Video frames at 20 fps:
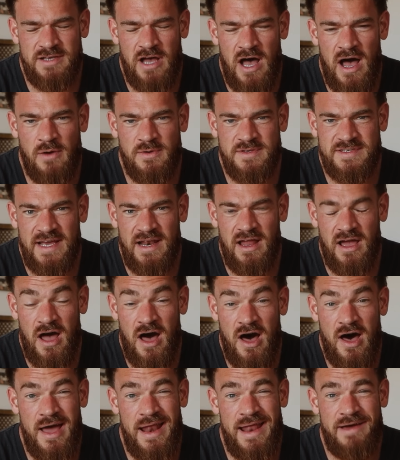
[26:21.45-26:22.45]
I would say, like a
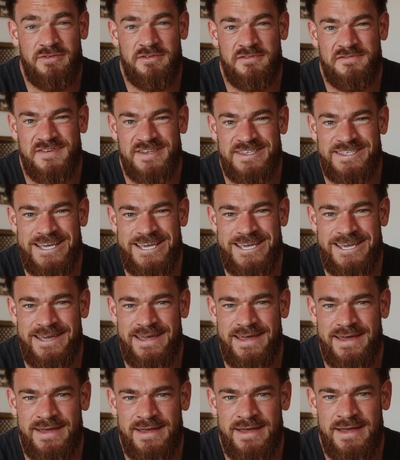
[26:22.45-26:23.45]
high level of
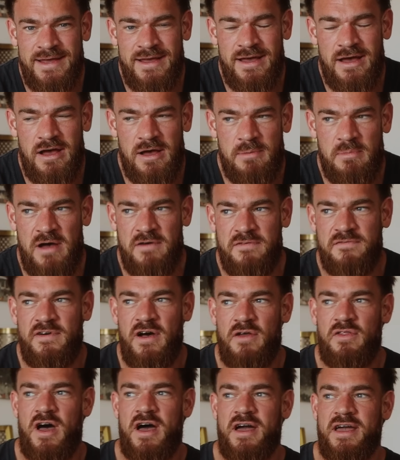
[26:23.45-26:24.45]
fatigue. I
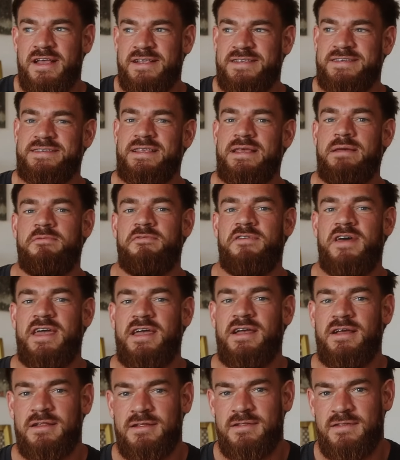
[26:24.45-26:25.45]
felt that I could sleep for
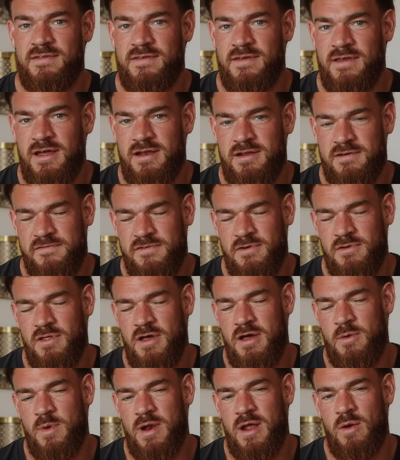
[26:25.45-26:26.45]
England, and I feel
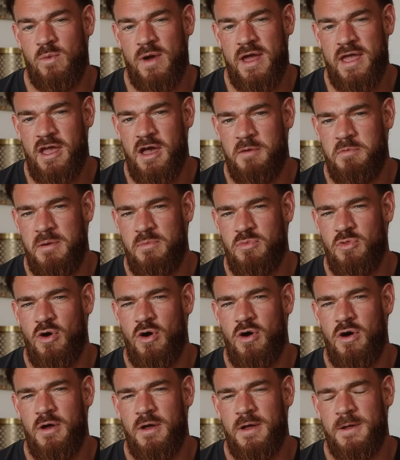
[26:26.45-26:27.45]
that when I wake up
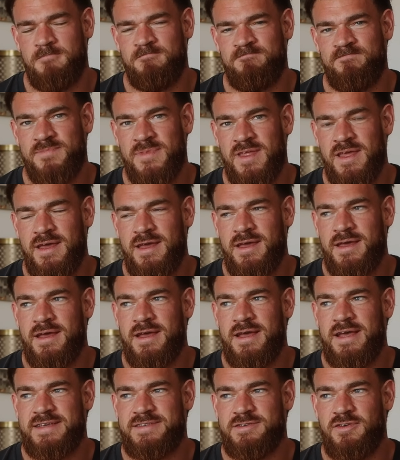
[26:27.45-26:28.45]

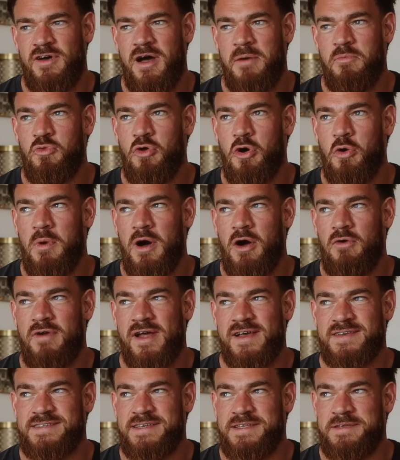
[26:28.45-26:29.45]
it's not that I'm not well
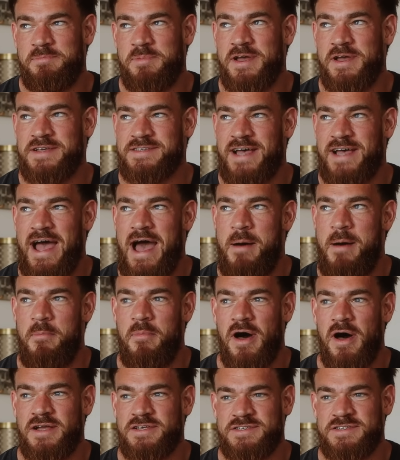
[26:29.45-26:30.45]
rested, because I
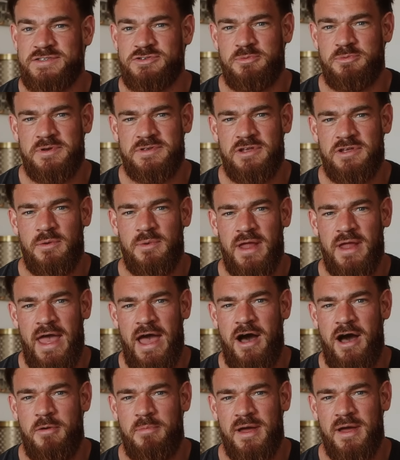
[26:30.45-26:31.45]
am. I just almost don't want to
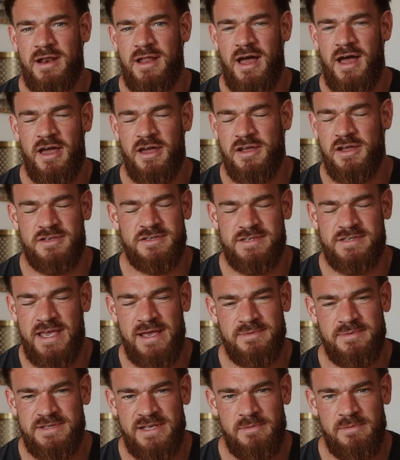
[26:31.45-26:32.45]
get out of bed. Like, I could just
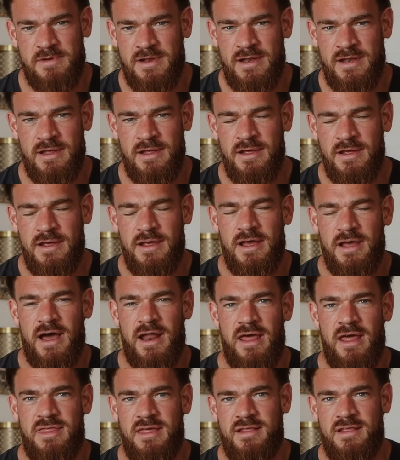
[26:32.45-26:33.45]
keep sleeping.
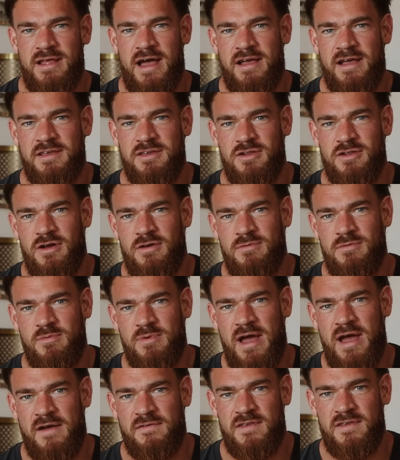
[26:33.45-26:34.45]
And I think that, you know,
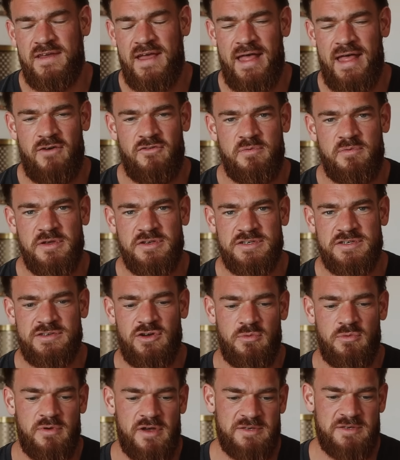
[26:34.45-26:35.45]
we have to take that with a pinch of
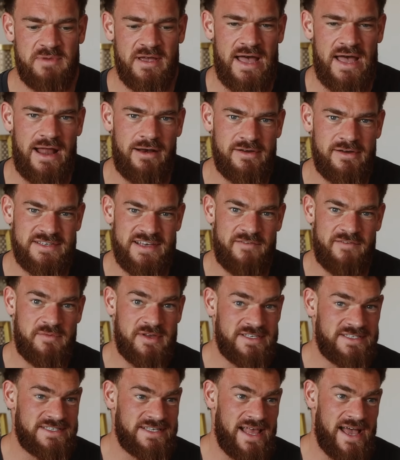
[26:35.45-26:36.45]
salt, because my calories have
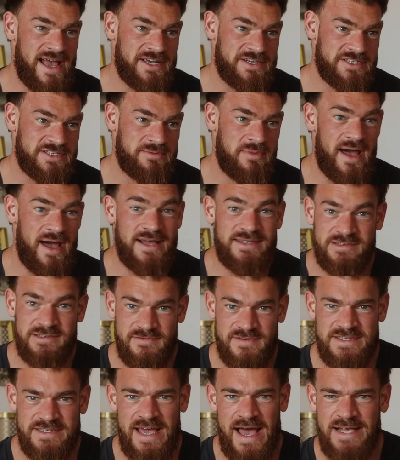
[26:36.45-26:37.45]
been slashed, my
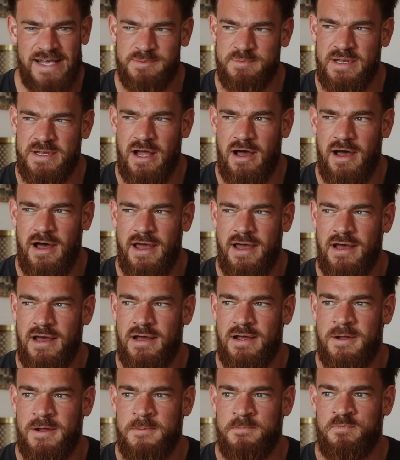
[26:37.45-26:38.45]
activity has been higher.
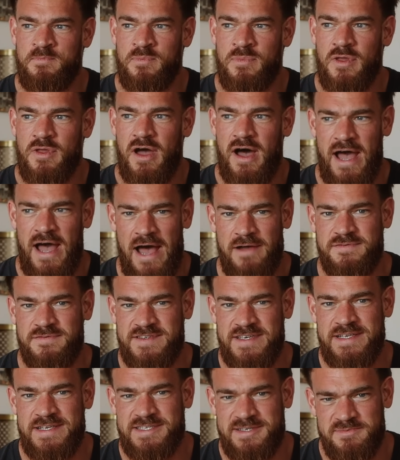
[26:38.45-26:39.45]
I have
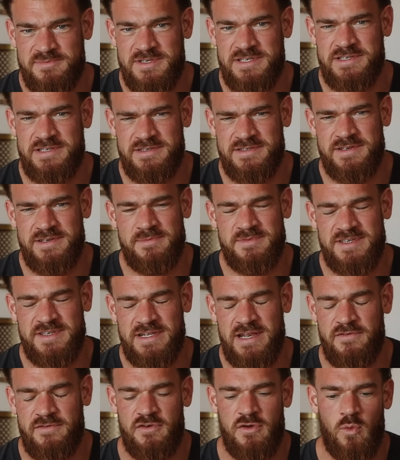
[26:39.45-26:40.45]
seen some
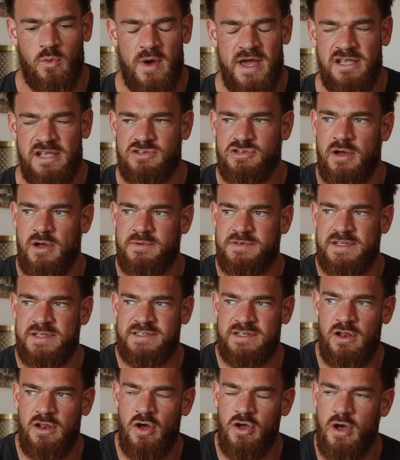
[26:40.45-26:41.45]
significant weight drops, so
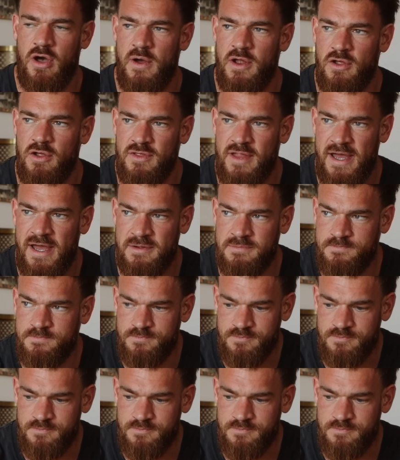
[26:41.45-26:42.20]
there's a lot going on there.